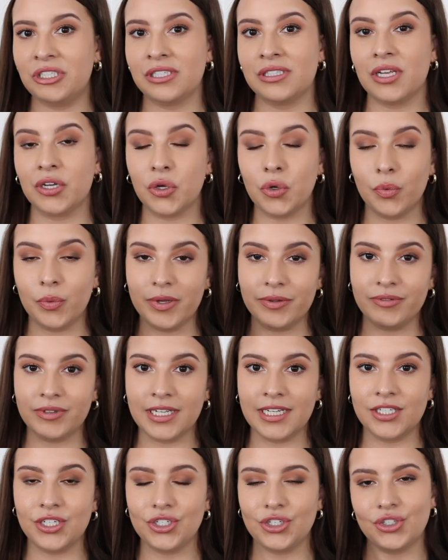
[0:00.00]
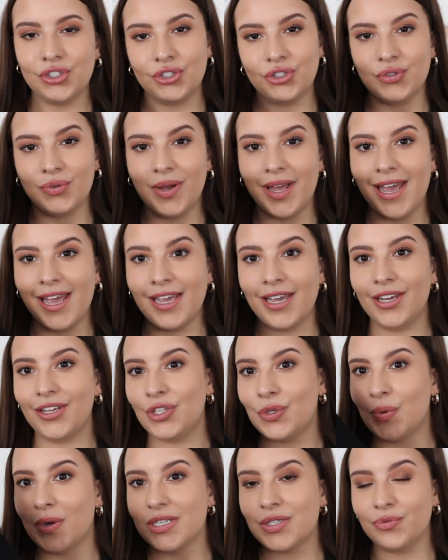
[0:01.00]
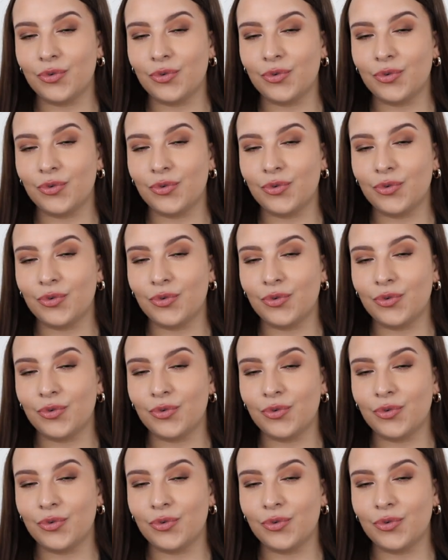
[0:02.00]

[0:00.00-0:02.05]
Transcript: is equivalent to a US